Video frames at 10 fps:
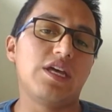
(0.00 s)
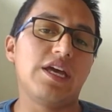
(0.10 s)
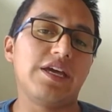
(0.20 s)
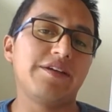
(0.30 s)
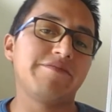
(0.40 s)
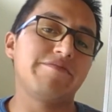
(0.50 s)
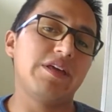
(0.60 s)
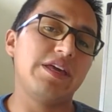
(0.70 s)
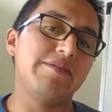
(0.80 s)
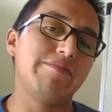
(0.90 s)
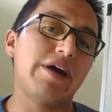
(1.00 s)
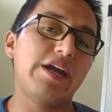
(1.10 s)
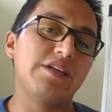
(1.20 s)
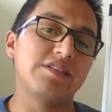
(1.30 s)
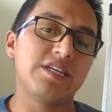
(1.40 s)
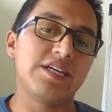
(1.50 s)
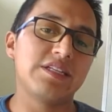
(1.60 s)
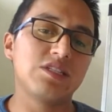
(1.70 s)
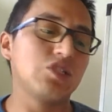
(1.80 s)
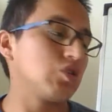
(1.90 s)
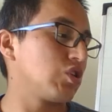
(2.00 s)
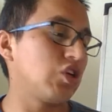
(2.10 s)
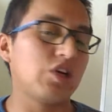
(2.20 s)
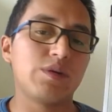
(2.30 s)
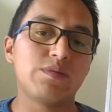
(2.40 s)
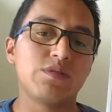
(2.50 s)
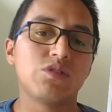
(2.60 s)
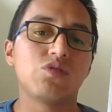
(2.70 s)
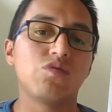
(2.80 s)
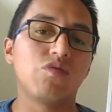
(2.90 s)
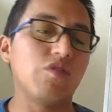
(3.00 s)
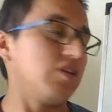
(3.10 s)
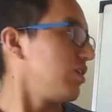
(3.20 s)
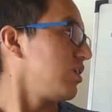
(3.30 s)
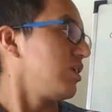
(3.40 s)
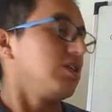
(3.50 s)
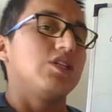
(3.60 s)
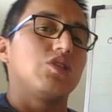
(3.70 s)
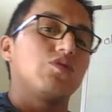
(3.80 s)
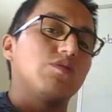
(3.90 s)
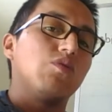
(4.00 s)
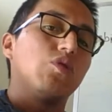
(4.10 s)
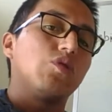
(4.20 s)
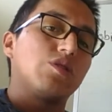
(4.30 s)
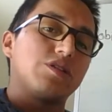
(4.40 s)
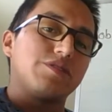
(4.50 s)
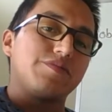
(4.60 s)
and invite them to come to the board